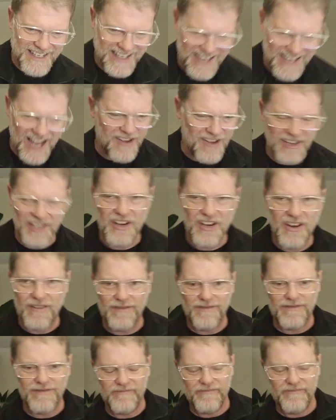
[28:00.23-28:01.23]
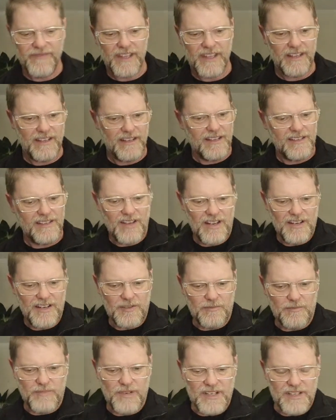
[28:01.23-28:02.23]
going off. So I
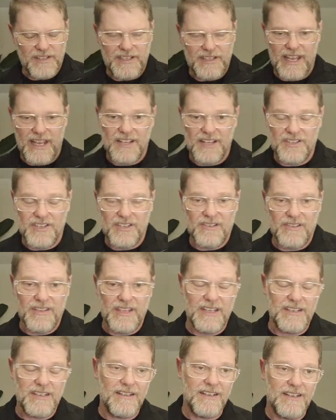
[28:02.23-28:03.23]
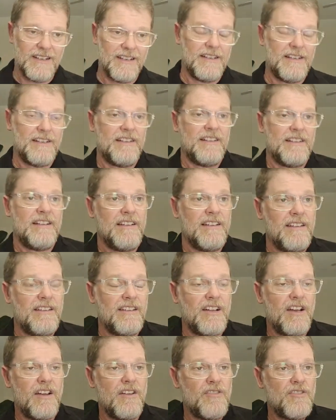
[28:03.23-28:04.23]
just put it down to that,
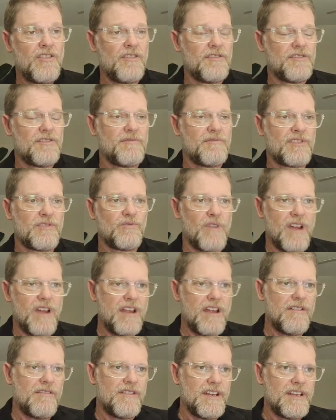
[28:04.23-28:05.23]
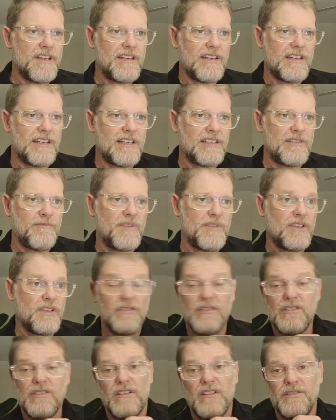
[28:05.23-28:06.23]
not swearing as
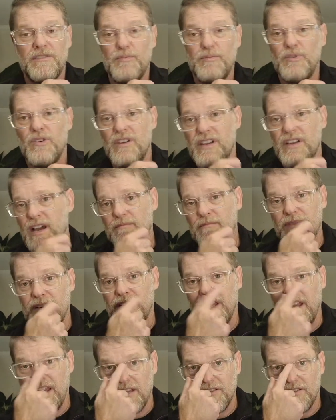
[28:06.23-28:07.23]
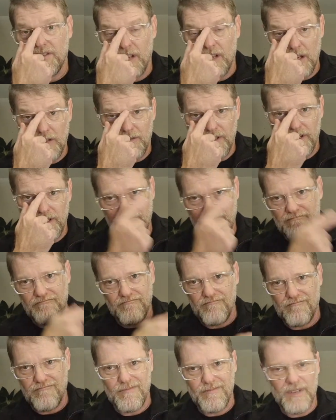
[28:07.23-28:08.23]
because I was brought up in a household that,
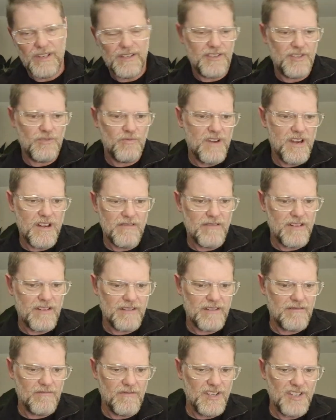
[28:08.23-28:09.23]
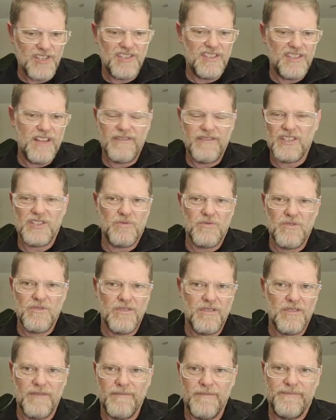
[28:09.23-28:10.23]
well, swearing, we just never
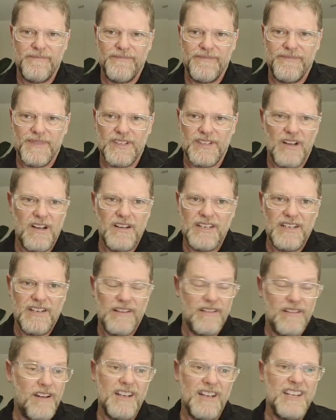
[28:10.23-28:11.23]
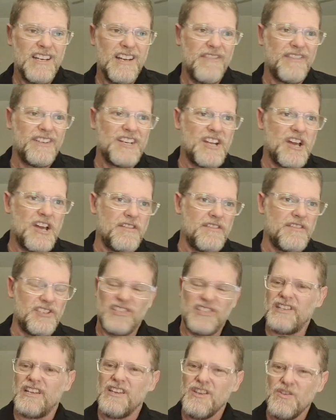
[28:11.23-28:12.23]
swore. So I didn't even know the
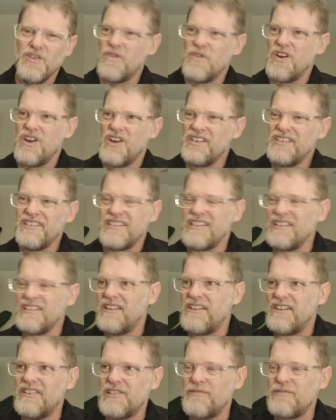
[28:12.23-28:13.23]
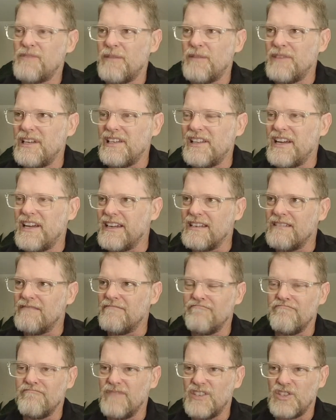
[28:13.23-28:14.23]
C word until I was probably like
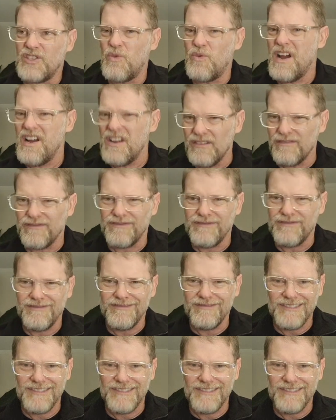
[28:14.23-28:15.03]
12.